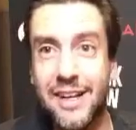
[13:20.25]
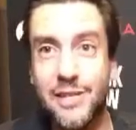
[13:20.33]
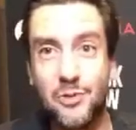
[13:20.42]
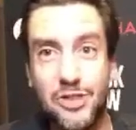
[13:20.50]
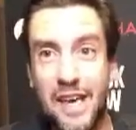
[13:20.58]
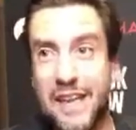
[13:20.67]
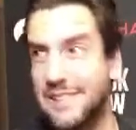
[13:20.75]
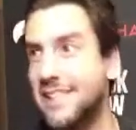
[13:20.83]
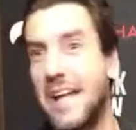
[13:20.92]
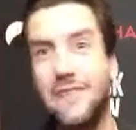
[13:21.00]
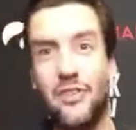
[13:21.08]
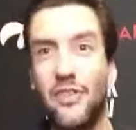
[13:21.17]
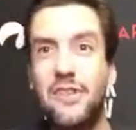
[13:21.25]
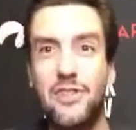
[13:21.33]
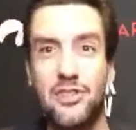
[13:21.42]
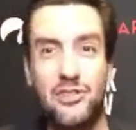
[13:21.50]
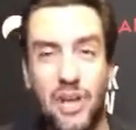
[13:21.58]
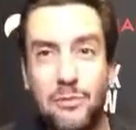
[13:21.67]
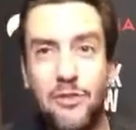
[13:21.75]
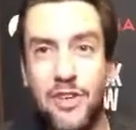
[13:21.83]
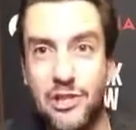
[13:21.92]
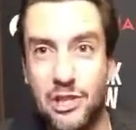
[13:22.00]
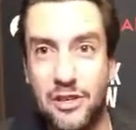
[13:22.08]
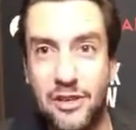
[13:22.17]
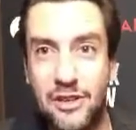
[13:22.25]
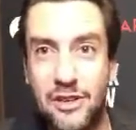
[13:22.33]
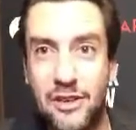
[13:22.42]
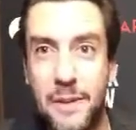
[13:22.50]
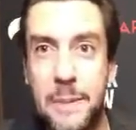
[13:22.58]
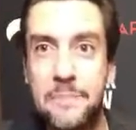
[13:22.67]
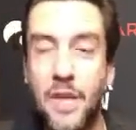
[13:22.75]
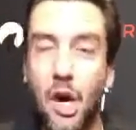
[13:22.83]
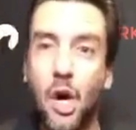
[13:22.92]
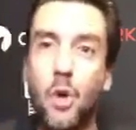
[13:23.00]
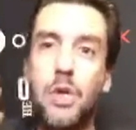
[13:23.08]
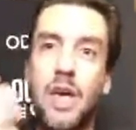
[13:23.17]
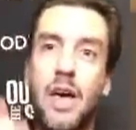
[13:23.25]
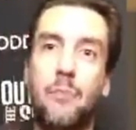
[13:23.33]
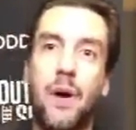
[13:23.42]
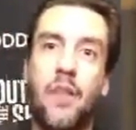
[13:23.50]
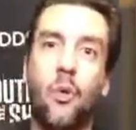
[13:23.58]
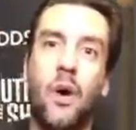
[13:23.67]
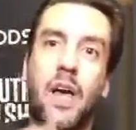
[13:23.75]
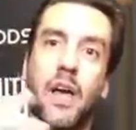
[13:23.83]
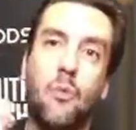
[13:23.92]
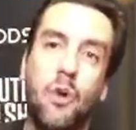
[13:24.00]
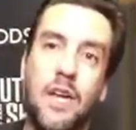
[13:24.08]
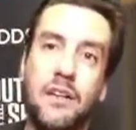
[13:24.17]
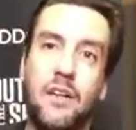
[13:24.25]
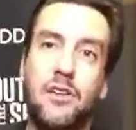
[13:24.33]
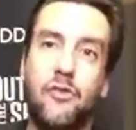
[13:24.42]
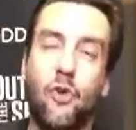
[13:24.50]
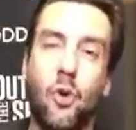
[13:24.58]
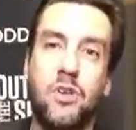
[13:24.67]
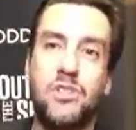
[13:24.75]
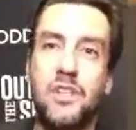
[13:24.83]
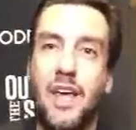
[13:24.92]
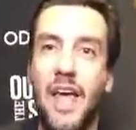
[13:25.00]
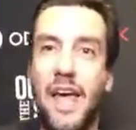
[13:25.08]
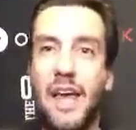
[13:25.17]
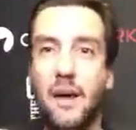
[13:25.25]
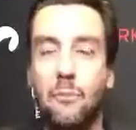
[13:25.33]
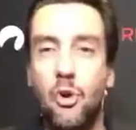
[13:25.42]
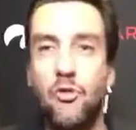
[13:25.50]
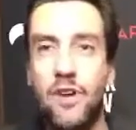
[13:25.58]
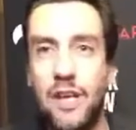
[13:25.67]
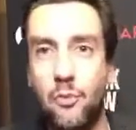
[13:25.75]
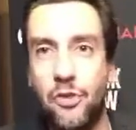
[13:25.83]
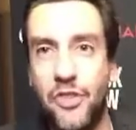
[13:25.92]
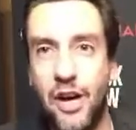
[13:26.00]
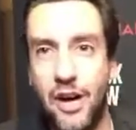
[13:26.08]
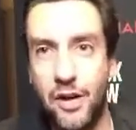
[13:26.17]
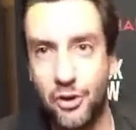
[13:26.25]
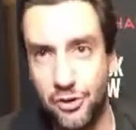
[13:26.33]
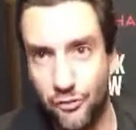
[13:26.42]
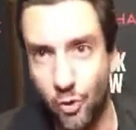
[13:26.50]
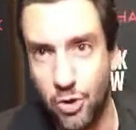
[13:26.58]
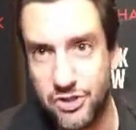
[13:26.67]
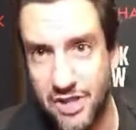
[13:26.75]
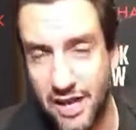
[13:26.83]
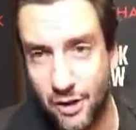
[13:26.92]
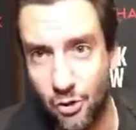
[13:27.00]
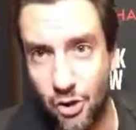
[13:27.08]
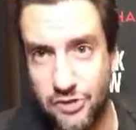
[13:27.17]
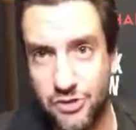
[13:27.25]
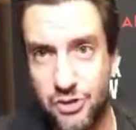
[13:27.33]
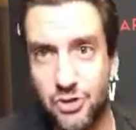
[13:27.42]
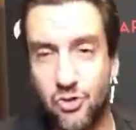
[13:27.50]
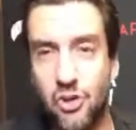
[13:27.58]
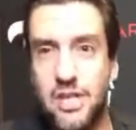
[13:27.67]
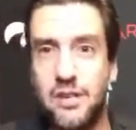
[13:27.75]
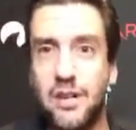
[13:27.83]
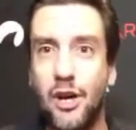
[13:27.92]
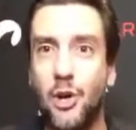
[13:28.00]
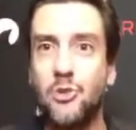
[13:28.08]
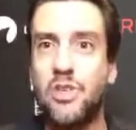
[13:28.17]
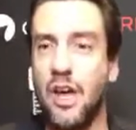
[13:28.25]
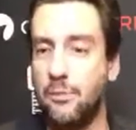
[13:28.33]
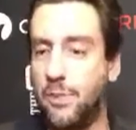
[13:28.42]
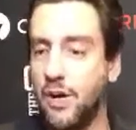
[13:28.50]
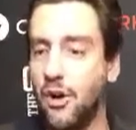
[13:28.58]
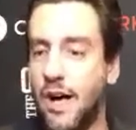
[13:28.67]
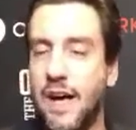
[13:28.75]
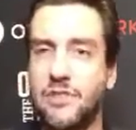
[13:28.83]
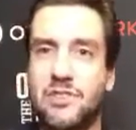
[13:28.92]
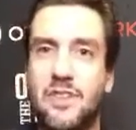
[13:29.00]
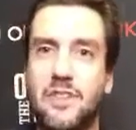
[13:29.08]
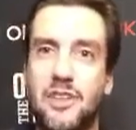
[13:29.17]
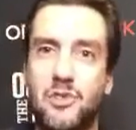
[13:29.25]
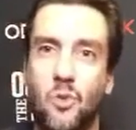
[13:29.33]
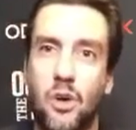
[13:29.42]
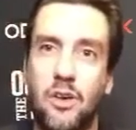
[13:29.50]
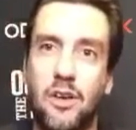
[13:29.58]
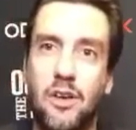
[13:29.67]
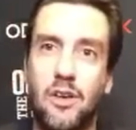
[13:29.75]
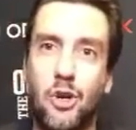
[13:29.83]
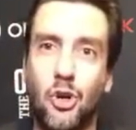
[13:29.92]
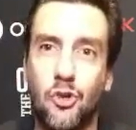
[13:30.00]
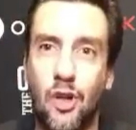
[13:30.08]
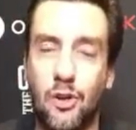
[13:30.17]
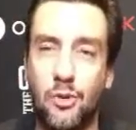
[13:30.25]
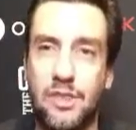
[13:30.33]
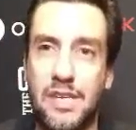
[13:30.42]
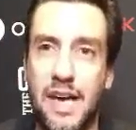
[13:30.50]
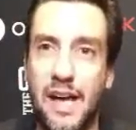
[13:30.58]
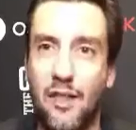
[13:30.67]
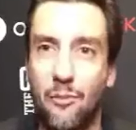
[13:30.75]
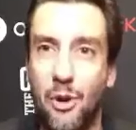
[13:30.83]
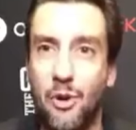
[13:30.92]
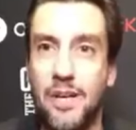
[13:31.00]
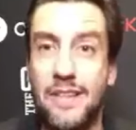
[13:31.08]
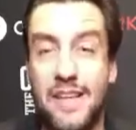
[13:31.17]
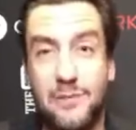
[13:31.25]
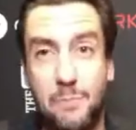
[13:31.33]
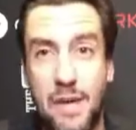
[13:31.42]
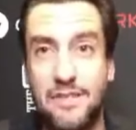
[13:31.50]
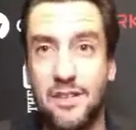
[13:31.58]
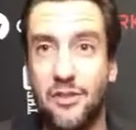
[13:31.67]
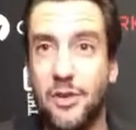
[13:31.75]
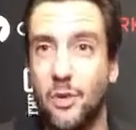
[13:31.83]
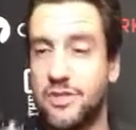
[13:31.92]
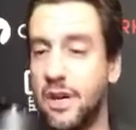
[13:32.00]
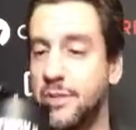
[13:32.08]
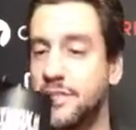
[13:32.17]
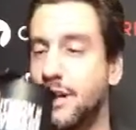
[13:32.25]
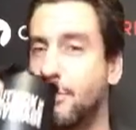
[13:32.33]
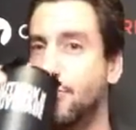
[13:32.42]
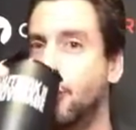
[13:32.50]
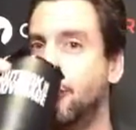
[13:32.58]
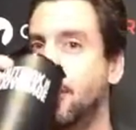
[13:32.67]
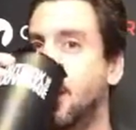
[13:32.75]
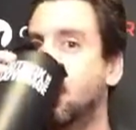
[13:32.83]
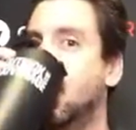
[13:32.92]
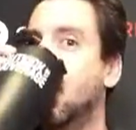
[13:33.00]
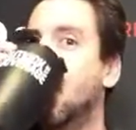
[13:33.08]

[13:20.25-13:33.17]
That's what that is. He's not even leaving the subdivision. Oh, yeah, by the way, we're getting a divorce, and I'm moving in with the hotter divorcee across the street who's got a bigger house than this one. Good luck with the alimony. That's basically what Tommy Tuberville said.